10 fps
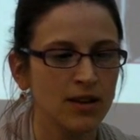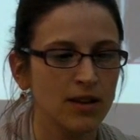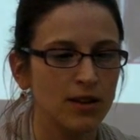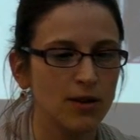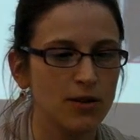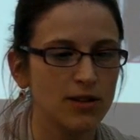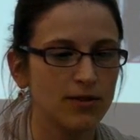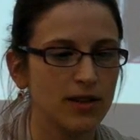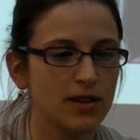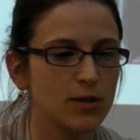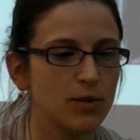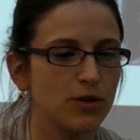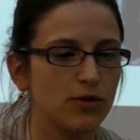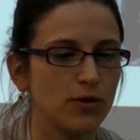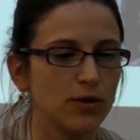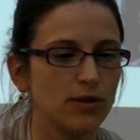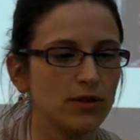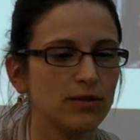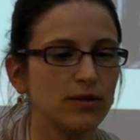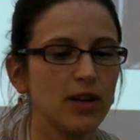Theosophists were drawn
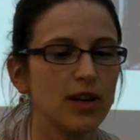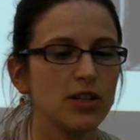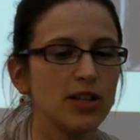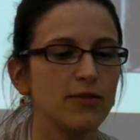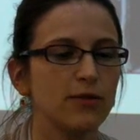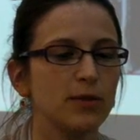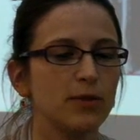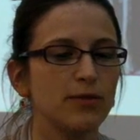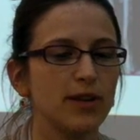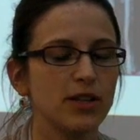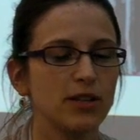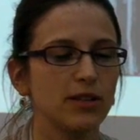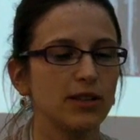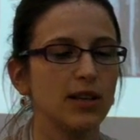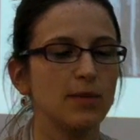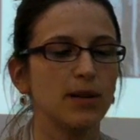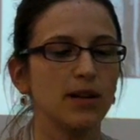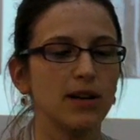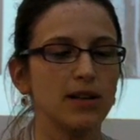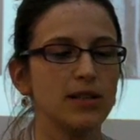largely from the professional and upper
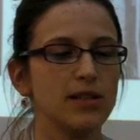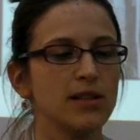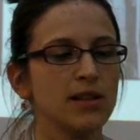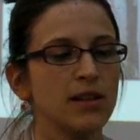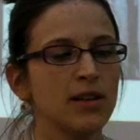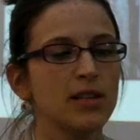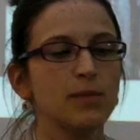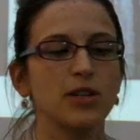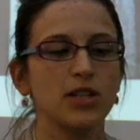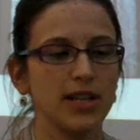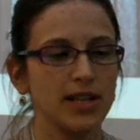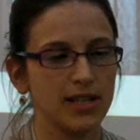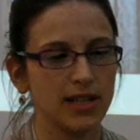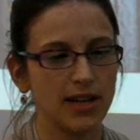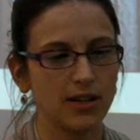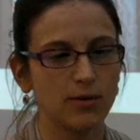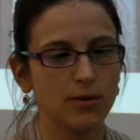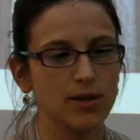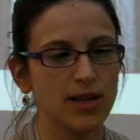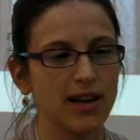classes, especially
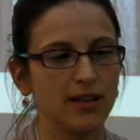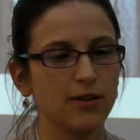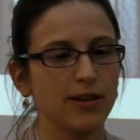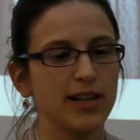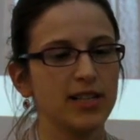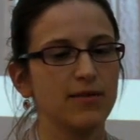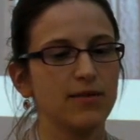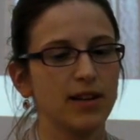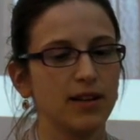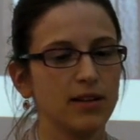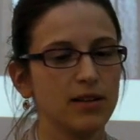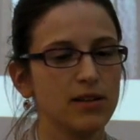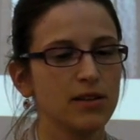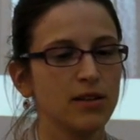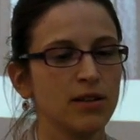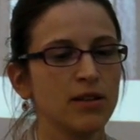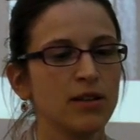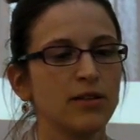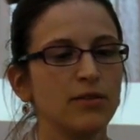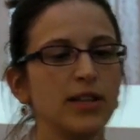intellectuals and creative thinkers,
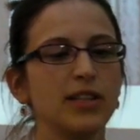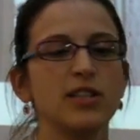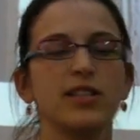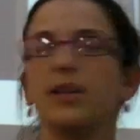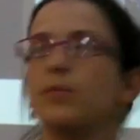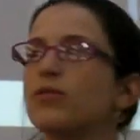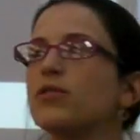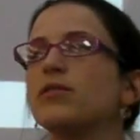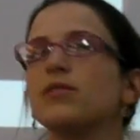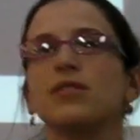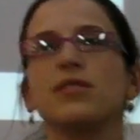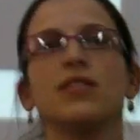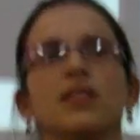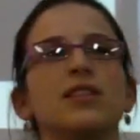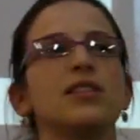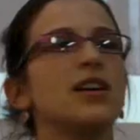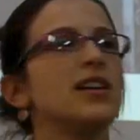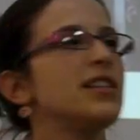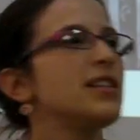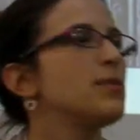religious liberals,
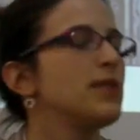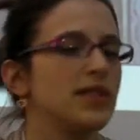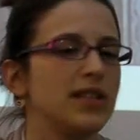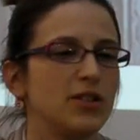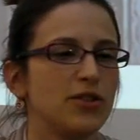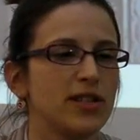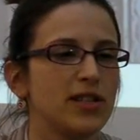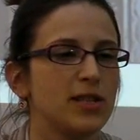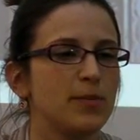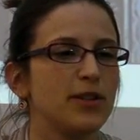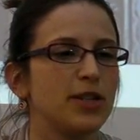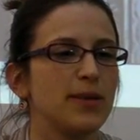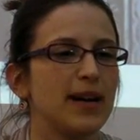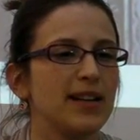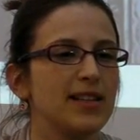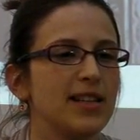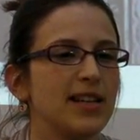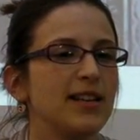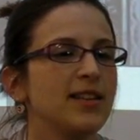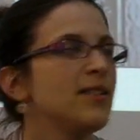scientists with an interest in
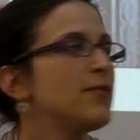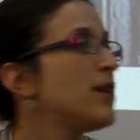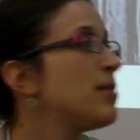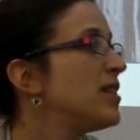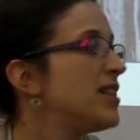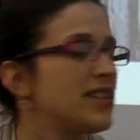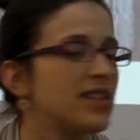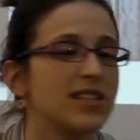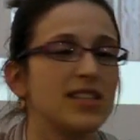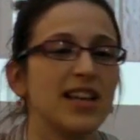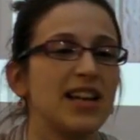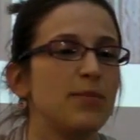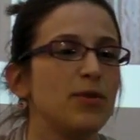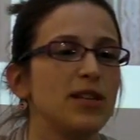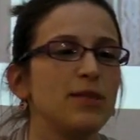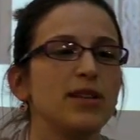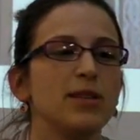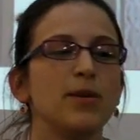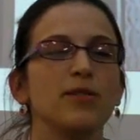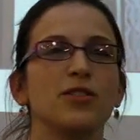spirituality, feminists, and anybody with a
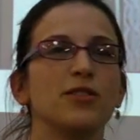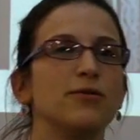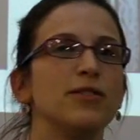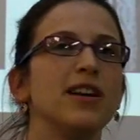penchant for the